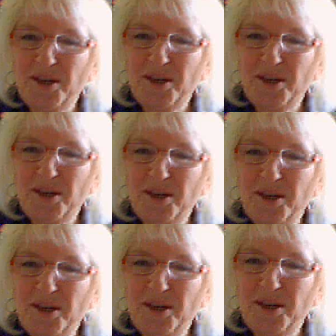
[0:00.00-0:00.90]
Good
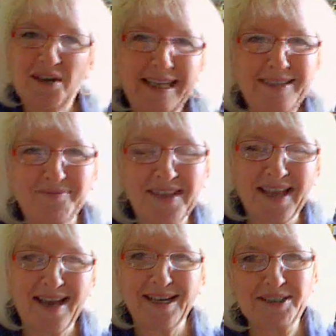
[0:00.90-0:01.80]
morning, everybody.
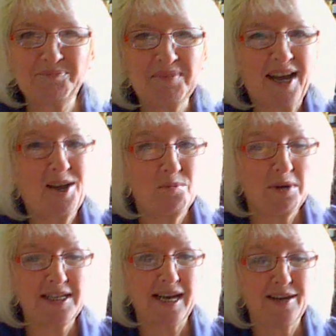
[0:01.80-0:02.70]
I hope
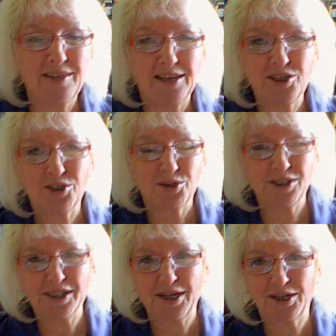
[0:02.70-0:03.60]
by now that you're
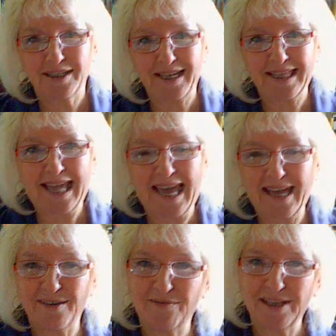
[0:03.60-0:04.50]
starting to get the
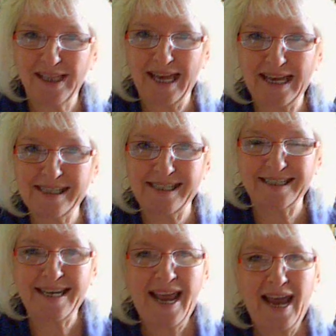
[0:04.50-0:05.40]
hang of the class
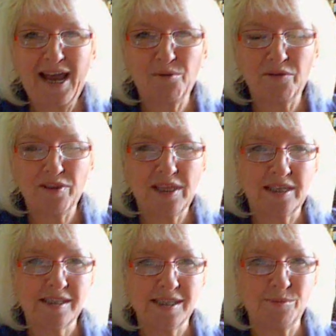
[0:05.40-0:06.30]
and how
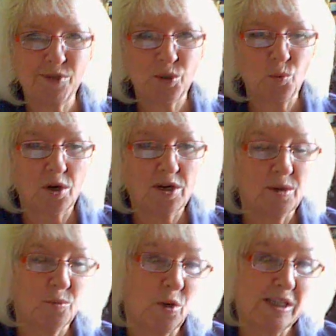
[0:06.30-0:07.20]
everything seems to work
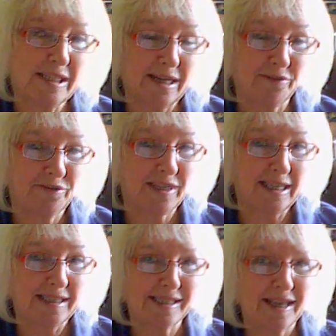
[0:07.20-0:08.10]
and where stuff
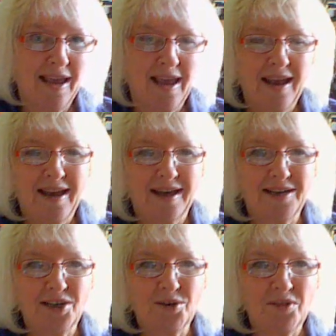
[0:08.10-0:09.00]
is. I
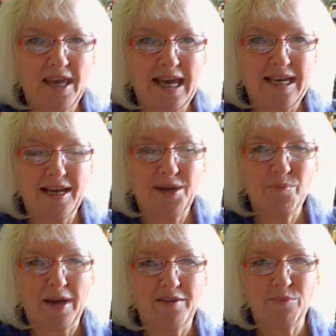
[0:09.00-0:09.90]
know that
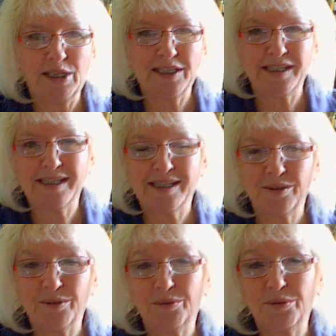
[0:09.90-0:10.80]
I've mentioned
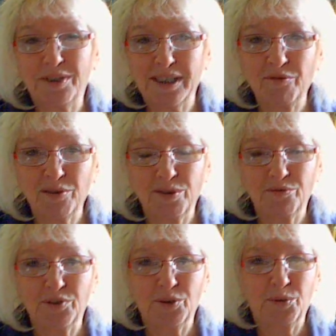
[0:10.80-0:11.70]
to several
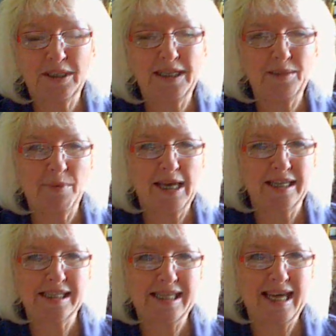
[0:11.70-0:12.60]
of you in
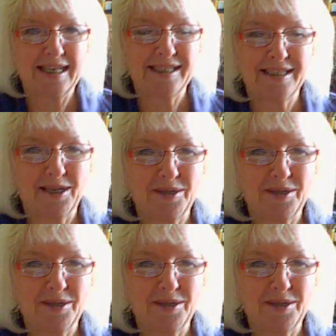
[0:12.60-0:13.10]
emails that